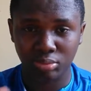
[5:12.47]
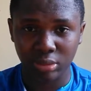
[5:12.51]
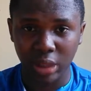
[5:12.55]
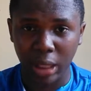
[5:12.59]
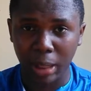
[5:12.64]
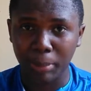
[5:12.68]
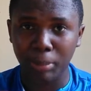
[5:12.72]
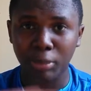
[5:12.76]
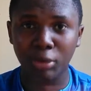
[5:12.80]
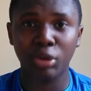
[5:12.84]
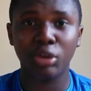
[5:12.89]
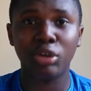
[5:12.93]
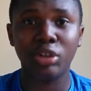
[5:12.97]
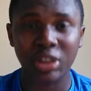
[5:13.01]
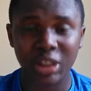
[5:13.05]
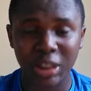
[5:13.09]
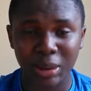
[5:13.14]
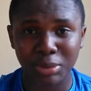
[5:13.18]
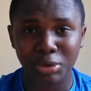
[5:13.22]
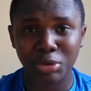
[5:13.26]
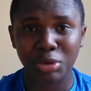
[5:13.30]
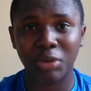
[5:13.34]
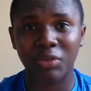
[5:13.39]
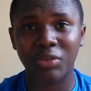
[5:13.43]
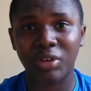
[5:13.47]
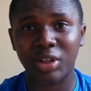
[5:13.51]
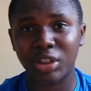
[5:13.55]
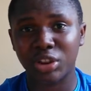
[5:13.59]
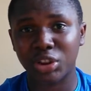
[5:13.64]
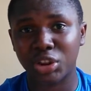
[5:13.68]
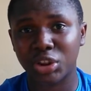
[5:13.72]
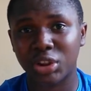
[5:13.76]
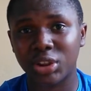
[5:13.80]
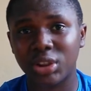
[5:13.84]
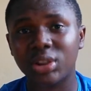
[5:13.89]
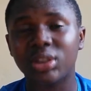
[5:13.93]
I'm going to give this one very
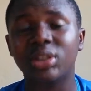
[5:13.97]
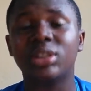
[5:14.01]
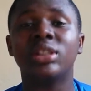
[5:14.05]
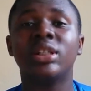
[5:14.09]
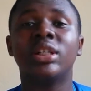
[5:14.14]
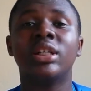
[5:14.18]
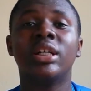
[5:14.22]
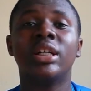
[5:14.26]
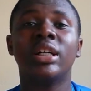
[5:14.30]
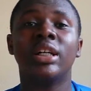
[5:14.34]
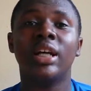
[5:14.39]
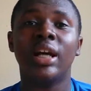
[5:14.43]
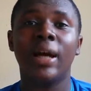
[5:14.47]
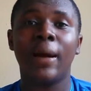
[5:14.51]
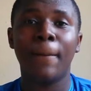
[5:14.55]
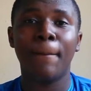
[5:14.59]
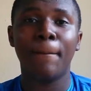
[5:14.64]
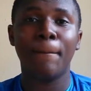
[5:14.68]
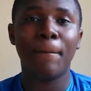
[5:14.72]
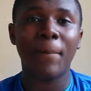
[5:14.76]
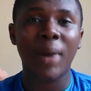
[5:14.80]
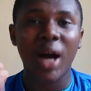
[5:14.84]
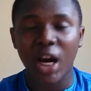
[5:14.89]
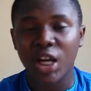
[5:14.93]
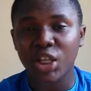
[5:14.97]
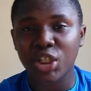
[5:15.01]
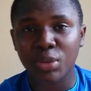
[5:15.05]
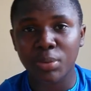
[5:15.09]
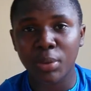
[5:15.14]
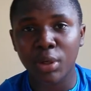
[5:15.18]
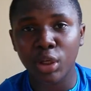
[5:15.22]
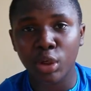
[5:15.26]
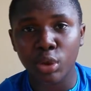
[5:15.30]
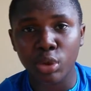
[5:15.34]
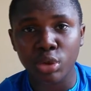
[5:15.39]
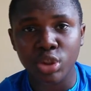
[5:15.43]
short.
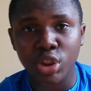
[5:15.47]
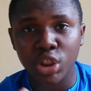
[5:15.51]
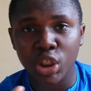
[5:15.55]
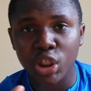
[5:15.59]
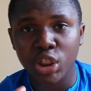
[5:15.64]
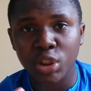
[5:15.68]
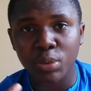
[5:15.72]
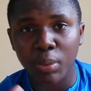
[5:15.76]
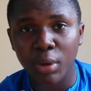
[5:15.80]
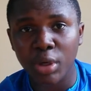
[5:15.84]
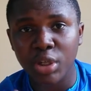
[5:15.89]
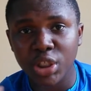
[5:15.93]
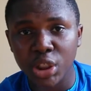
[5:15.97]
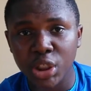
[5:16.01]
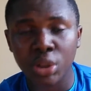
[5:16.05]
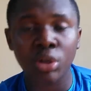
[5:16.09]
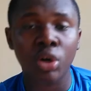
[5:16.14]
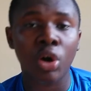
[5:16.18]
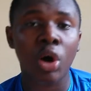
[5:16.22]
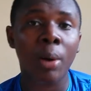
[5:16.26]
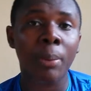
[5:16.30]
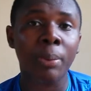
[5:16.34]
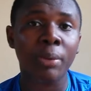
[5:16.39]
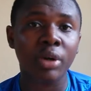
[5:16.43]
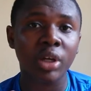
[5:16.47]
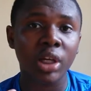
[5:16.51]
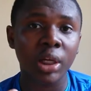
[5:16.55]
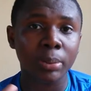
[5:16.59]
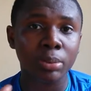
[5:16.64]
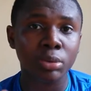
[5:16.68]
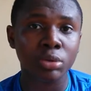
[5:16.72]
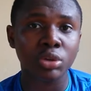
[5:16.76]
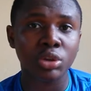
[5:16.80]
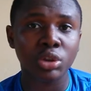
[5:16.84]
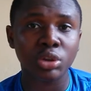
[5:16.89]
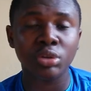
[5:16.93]
Marshmallow 6.0
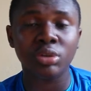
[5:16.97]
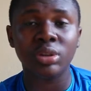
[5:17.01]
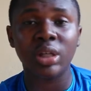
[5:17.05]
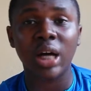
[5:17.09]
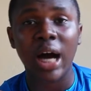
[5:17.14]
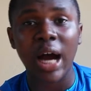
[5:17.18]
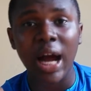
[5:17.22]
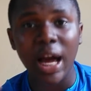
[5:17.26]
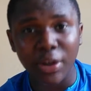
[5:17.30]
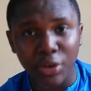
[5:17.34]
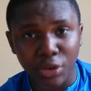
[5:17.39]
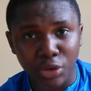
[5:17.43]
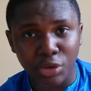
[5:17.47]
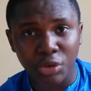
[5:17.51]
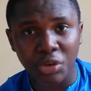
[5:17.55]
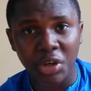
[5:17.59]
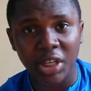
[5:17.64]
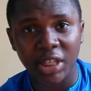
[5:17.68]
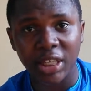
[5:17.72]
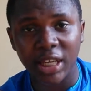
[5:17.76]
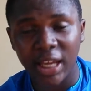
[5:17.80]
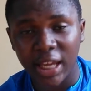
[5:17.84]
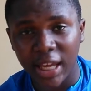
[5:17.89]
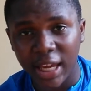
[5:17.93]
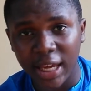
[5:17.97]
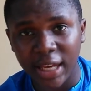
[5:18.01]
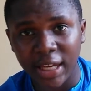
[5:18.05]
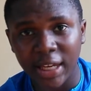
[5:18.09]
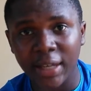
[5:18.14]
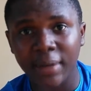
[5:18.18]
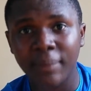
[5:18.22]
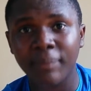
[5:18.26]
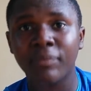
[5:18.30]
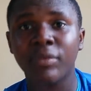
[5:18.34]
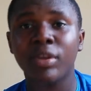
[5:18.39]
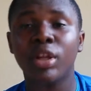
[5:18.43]
upgradable to Android N
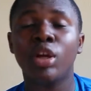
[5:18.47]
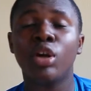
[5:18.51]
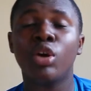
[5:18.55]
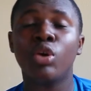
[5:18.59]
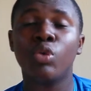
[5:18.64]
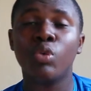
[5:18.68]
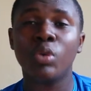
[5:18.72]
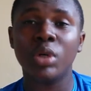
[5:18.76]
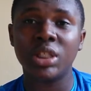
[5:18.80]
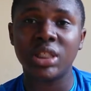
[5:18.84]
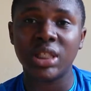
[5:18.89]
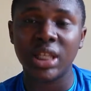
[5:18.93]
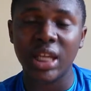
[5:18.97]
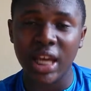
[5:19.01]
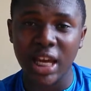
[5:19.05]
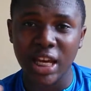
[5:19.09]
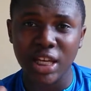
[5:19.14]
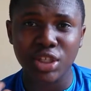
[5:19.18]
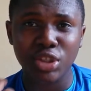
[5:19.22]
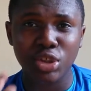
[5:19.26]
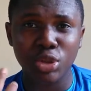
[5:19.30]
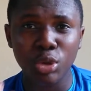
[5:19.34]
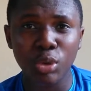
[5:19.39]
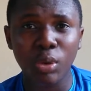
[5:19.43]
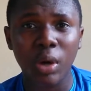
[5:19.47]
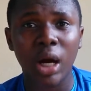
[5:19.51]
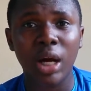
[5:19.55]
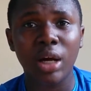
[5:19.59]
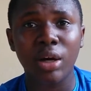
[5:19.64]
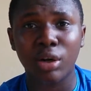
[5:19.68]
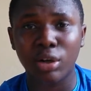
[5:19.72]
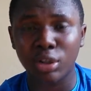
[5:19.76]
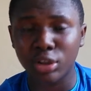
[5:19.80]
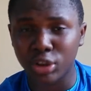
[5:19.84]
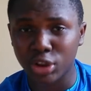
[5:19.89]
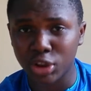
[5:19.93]
with
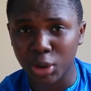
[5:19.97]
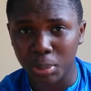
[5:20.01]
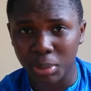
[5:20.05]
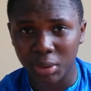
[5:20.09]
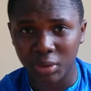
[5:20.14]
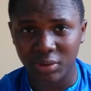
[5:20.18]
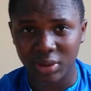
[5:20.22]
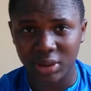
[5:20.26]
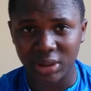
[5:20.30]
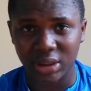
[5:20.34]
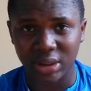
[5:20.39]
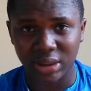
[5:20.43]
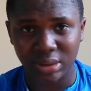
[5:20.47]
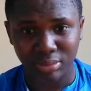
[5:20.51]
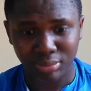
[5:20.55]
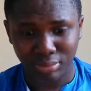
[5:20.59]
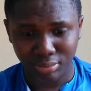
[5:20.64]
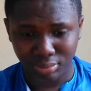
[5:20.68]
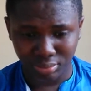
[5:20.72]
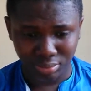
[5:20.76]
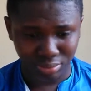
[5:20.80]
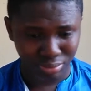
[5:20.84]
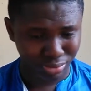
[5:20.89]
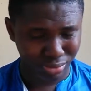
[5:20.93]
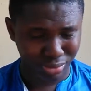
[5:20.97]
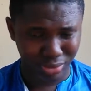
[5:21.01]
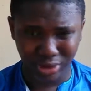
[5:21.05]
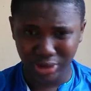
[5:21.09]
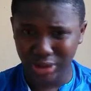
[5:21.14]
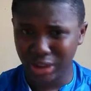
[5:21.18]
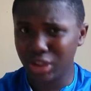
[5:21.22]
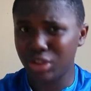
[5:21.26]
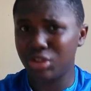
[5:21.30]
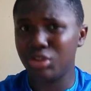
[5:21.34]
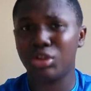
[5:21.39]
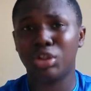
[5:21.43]
XUI on top of it.
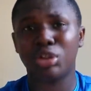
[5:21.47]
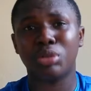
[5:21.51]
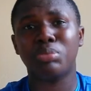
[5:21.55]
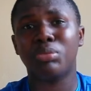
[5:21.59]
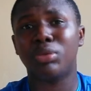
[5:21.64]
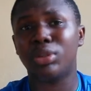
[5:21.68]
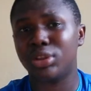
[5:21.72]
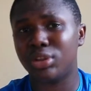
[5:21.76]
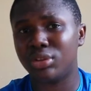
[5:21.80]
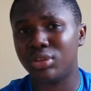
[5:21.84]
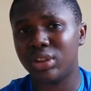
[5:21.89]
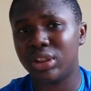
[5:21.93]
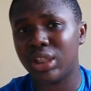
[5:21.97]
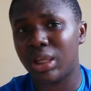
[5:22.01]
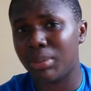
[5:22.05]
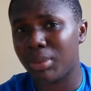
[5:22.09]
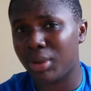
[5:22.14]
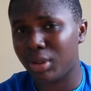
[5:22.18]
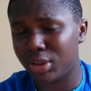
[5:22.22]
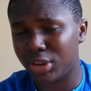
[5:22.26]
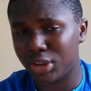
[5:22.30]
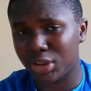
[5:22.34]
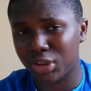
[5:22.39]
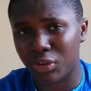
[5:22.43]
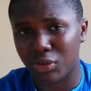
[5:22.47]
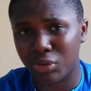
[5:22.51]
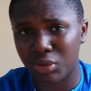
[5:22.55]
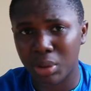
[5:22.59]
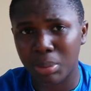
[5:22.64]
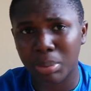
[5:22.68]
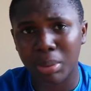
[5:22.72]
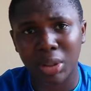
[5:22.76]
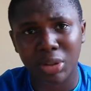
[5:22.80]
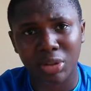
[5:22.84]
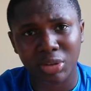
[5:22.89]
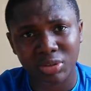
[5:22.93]
There's not much to say about the software
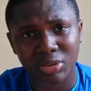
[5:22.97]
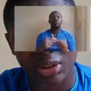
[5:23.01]
part of